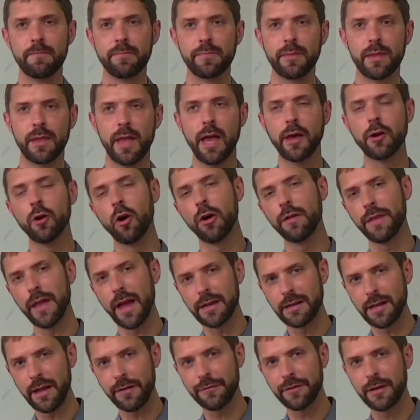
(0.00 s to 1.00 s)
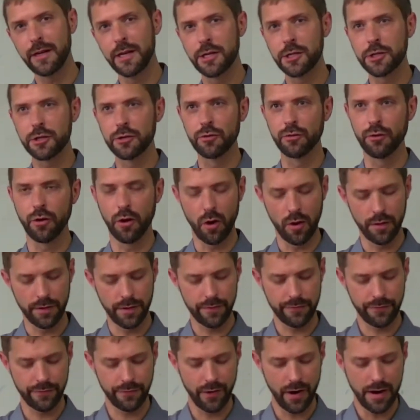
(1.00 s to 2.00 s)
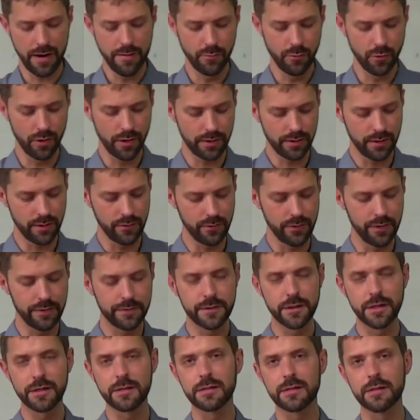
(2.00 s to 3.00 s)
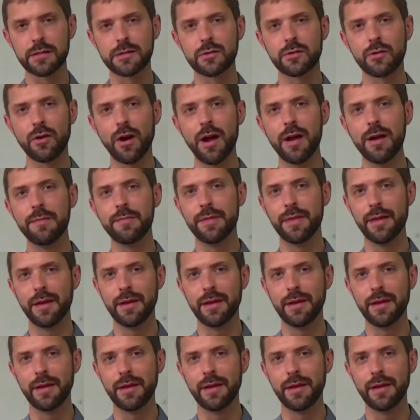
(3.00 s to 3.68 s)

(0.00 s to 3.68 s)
And on that definition, or on the framework that we've just described then,